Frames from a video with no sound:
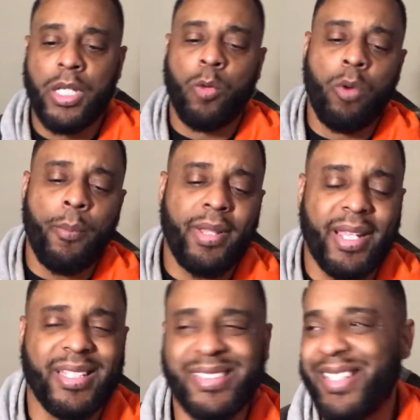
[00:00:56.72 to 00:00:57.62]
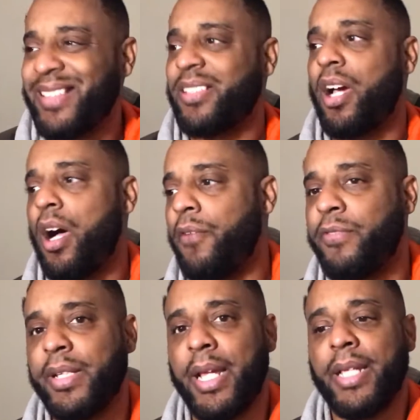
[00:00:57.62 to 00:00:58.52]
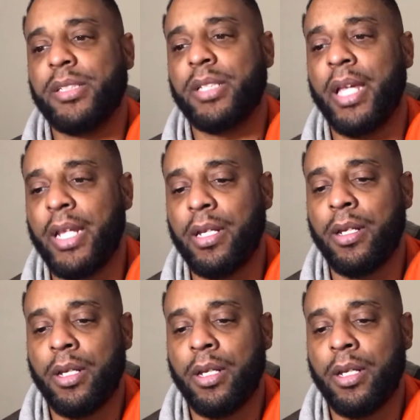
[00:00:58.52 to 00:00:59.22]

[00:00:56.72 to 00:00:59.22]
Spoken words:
Women can sense confidence in